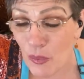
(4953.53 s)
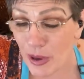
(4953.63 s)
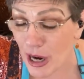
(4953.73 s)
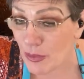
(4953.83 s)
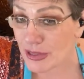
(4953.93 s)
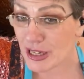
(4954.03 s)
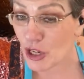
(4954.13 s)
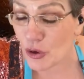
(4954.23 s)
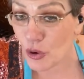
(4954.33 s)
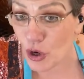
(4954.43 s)
when I was a
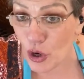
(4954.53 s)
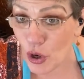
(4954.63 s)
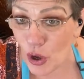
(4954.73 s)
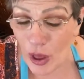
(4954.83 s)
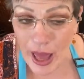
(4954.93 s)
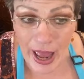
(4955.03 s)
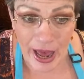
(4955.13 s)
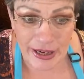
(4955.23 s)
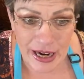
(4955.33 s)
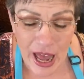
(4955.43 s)
little girl.
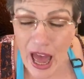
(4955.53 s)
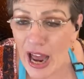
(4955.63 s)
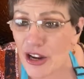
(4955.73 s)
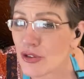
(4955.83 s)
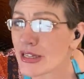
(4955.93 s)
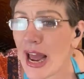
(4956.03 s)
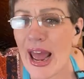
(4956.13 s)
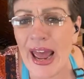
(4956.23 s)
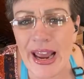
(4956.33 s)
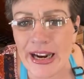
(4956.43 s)
And I used to
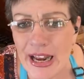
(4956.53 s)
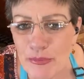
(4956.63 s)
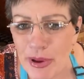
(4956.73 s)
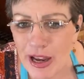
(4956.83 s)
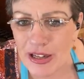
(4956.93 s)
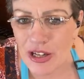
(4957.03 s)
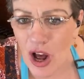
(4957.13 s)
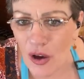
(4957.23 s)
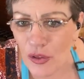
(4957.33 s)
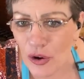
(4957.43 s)
hate it because
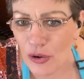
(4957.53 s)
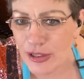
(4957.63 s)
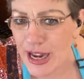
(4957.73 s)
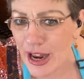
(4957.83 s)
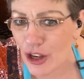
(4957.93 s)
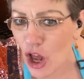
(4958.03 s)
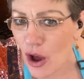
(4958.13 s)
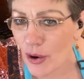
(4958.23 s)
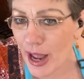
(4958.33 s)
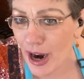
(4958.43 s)
all the girls had
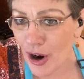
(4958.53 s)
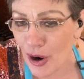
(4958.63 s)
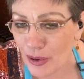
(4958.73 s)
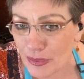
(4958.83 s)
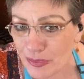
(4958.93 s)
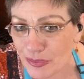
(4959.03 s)
long hair.